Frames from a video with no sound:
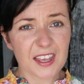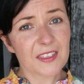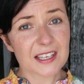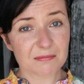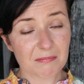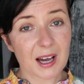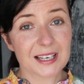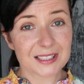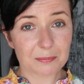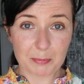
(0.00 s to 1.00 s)
think this
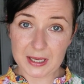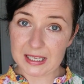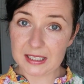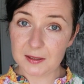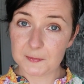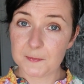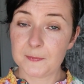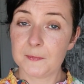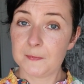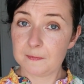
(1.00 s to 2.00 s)
might be
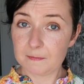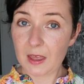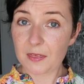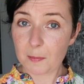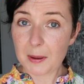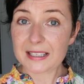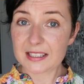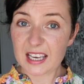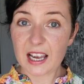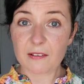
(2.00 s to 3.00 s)
the best
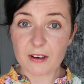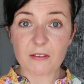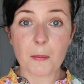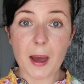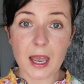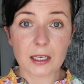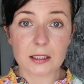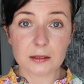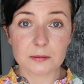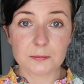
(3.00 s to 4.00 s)
thing I've ever
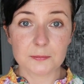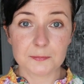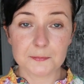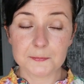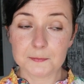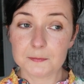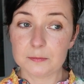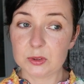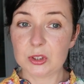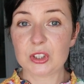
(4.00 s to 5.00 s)
made.
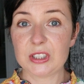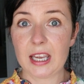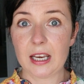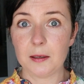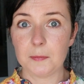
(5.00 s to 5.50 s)
Just saying.